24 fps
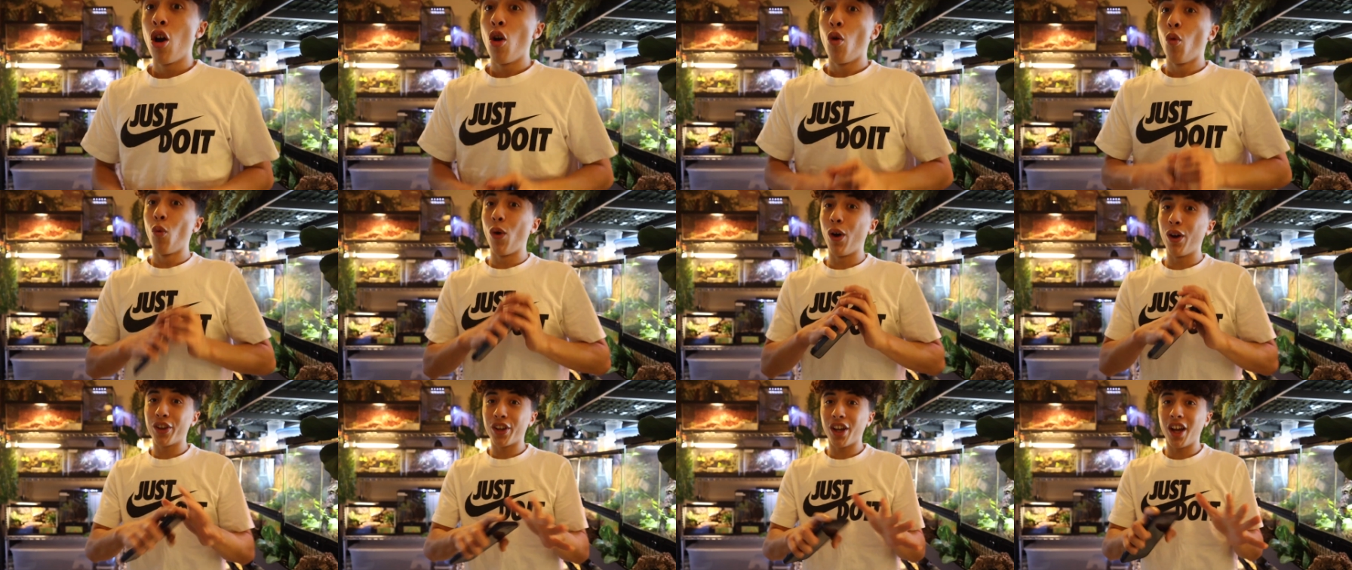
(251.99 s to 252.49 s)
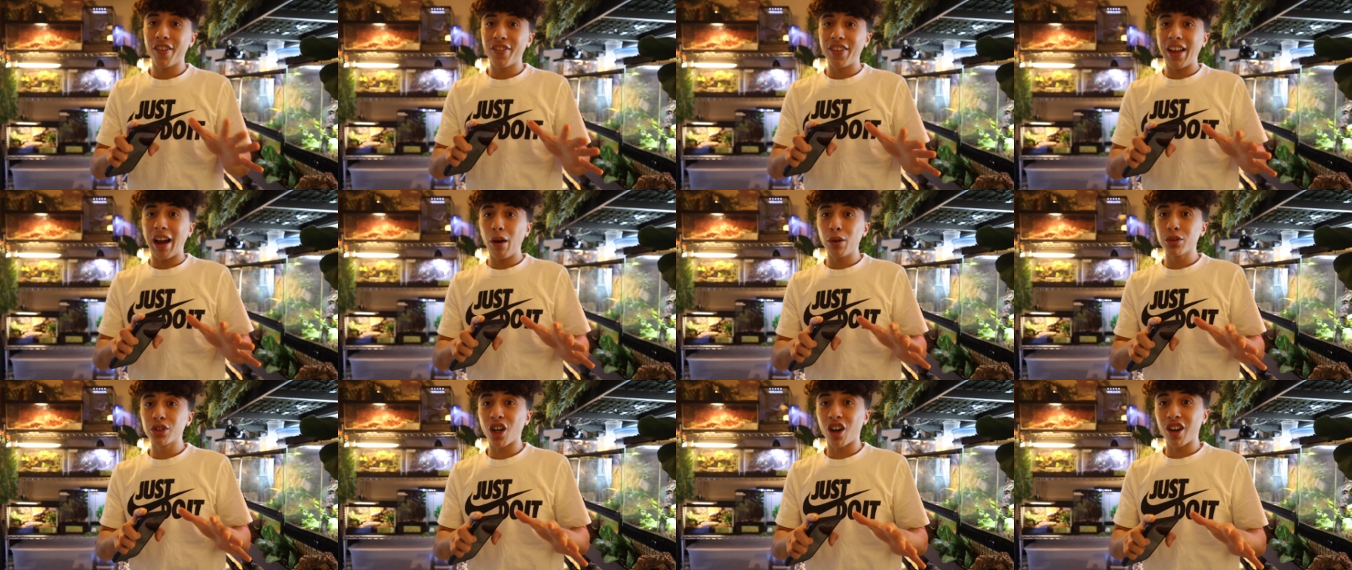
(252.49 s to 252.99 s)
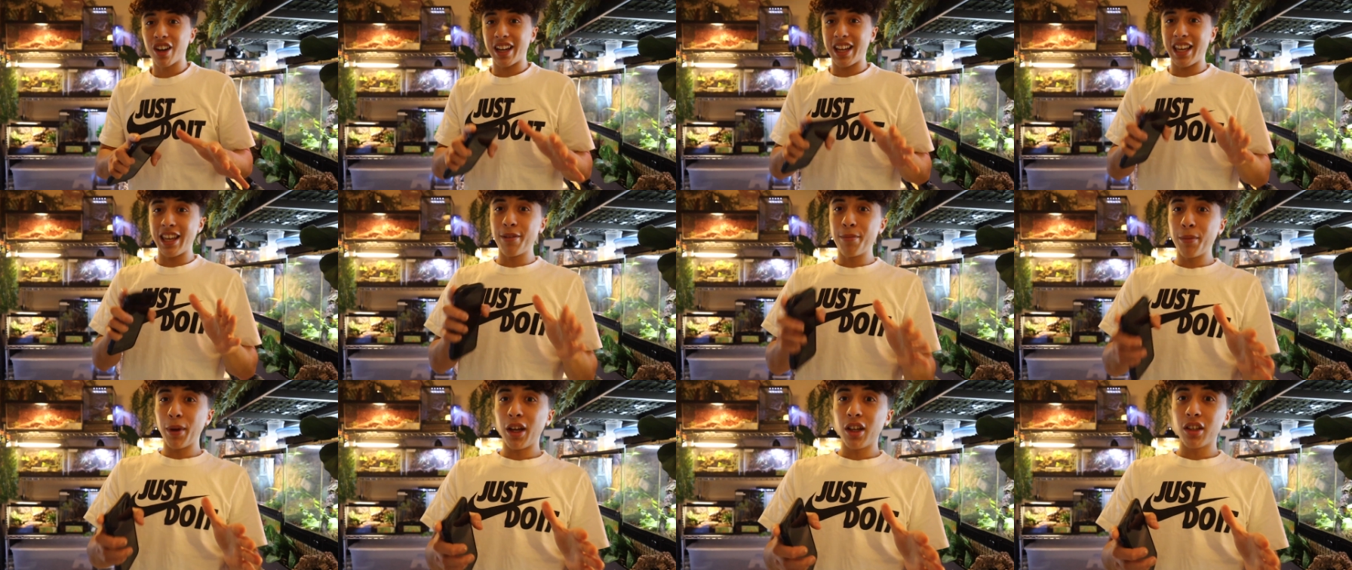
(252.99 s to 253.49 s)
Well, y'all, that was our
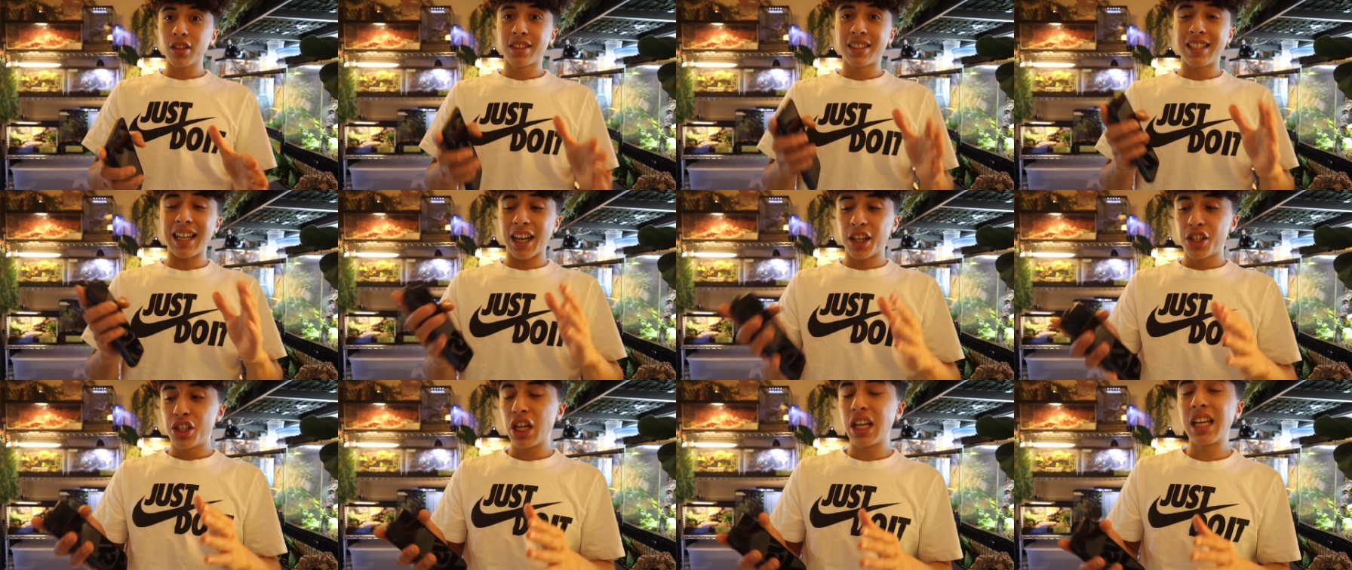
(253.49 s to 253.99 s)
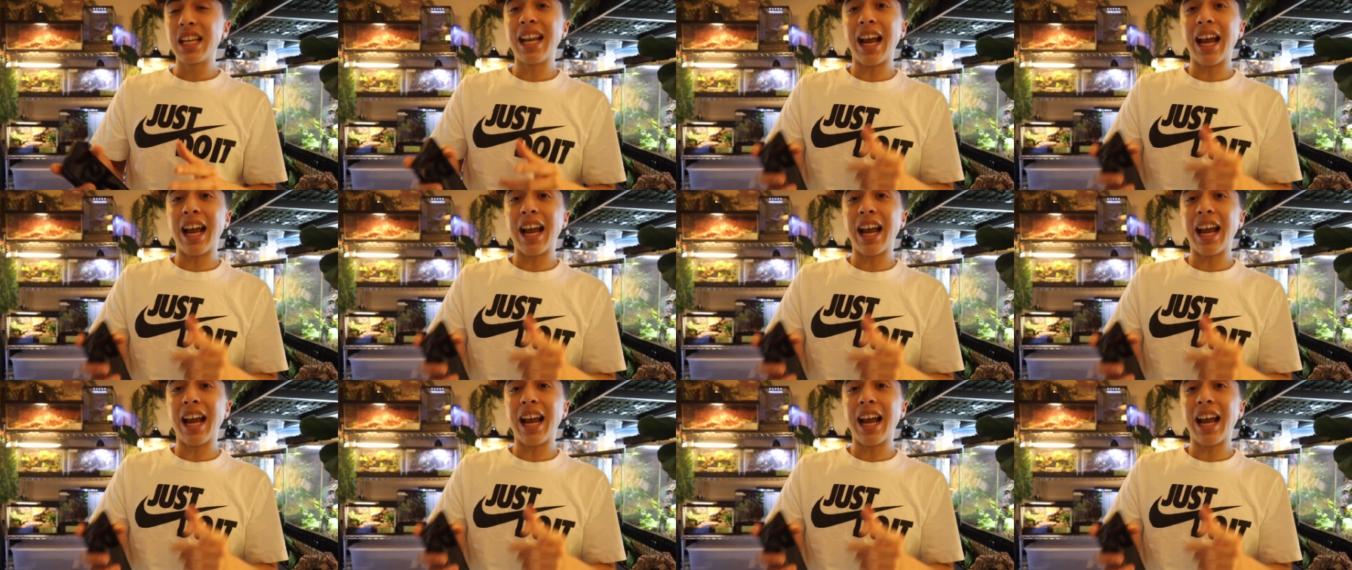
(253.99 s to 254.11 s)
email section.